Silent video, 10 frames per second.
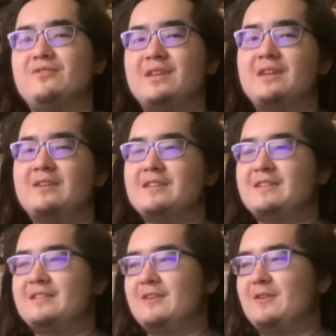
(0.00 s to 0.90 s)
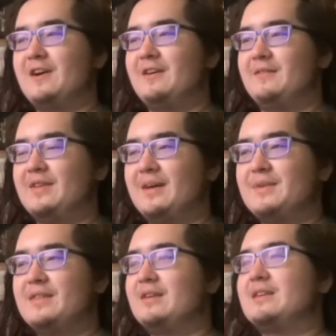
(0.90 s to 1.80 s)
gear is, so I'm
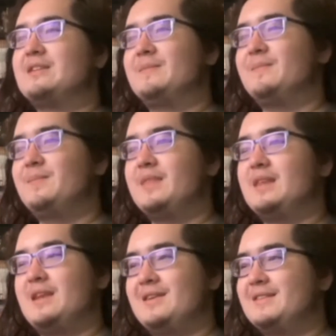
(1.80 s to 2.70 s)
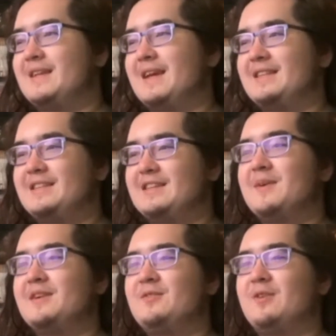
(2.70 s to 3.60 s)
either gonna not say anything
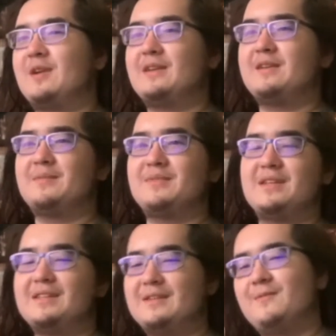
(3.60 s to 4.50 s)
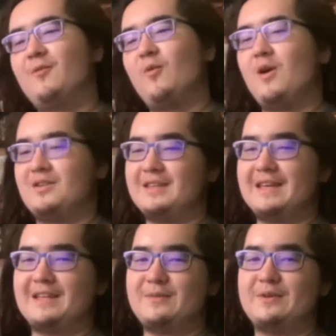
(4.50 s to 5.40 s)
about it or completely wrongly
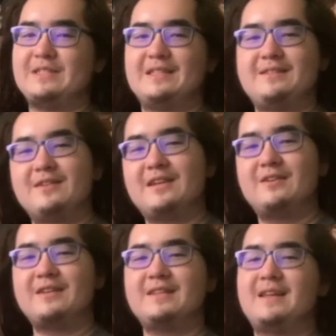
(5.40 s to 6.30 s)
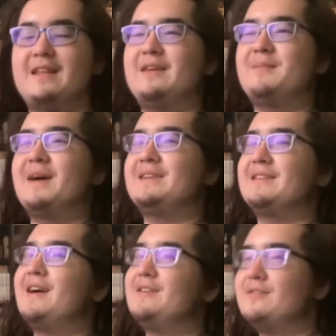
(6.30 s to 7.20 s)
guess what her ether gear is, and then my
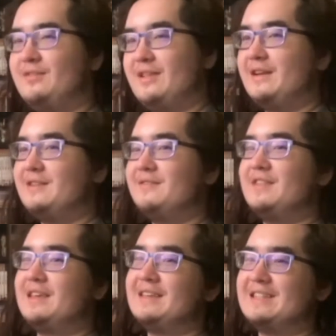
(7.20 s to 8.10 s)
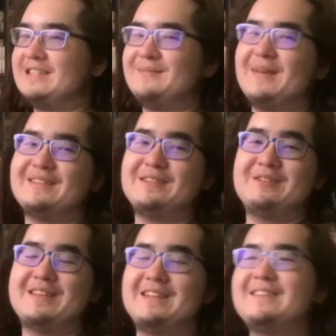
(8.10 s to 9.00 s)
entire line of thinking just makes no
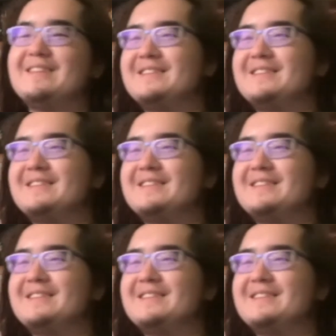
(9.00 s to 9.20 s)
sense.